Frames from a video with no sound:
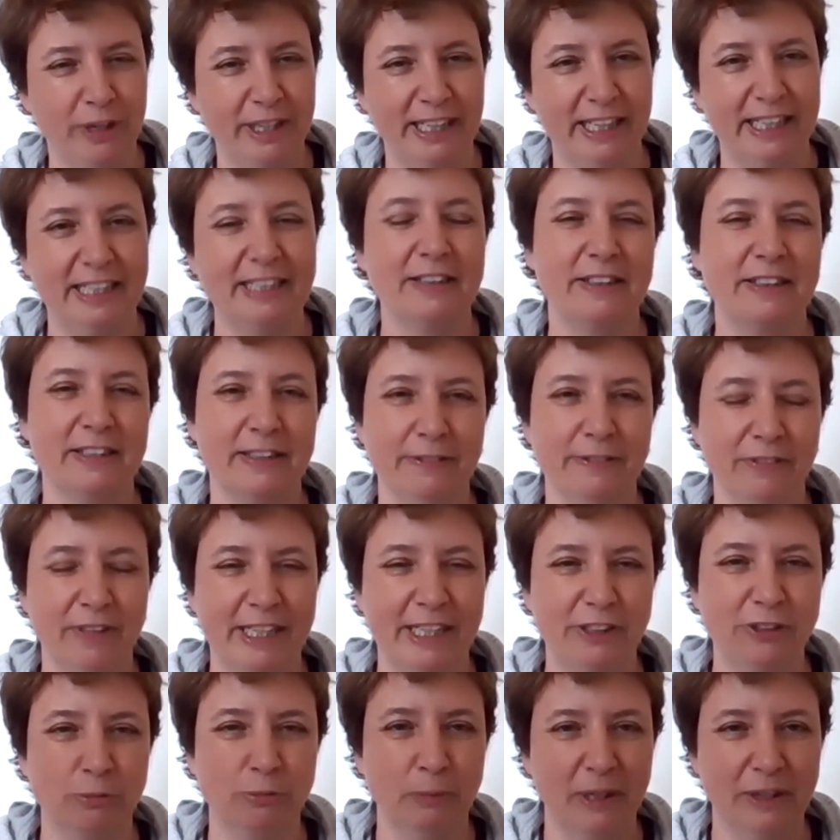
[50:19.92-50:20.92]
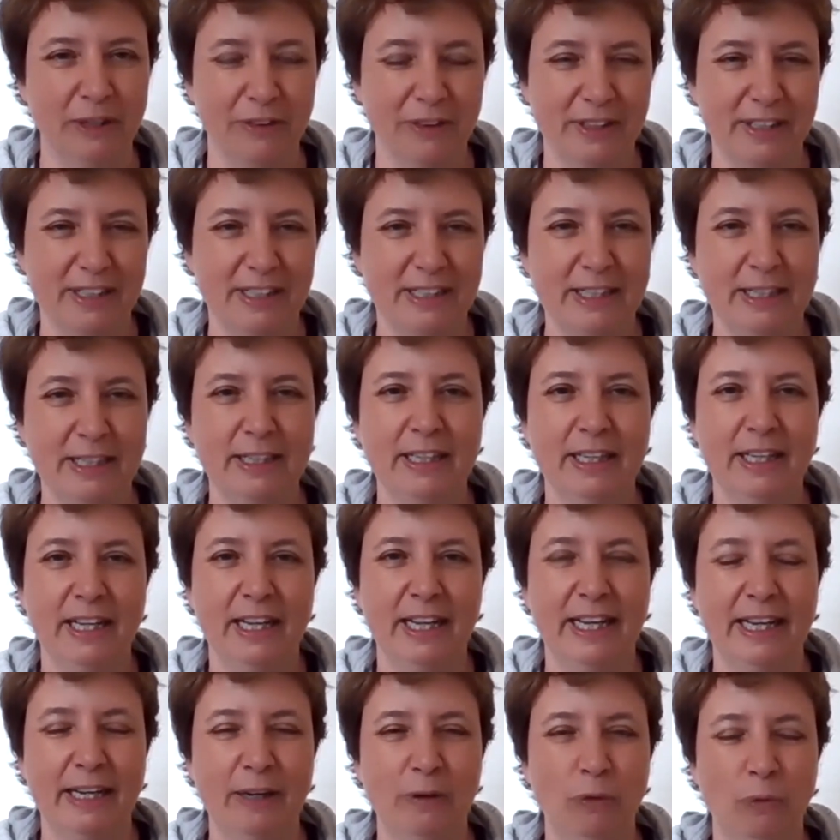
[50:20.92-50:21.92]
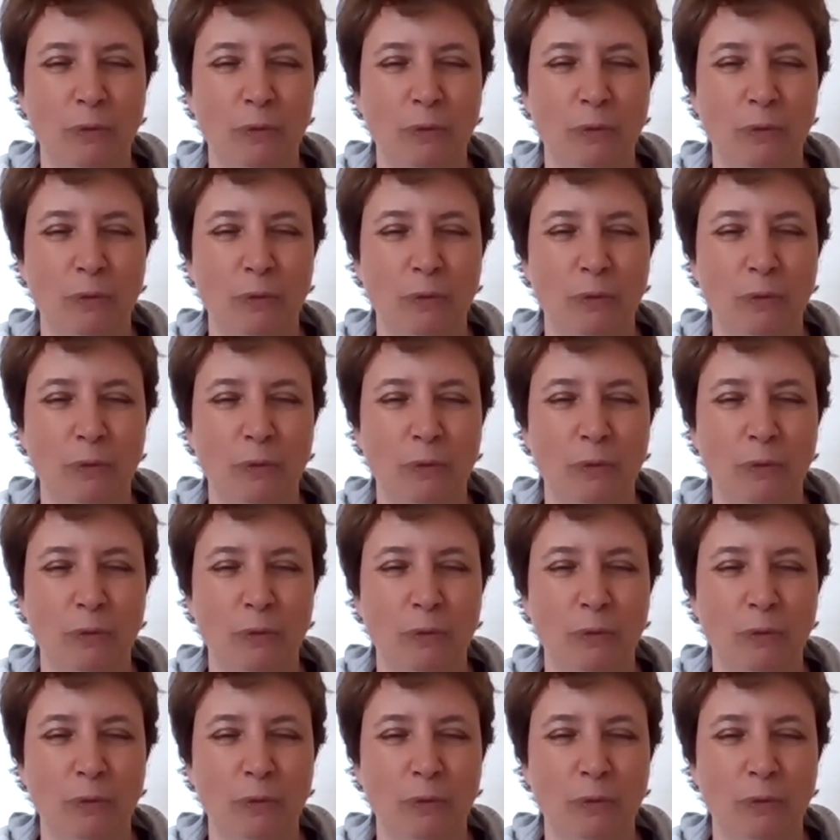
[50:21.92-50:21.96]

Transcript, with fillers: 29th next yeah. month. Uh-huh.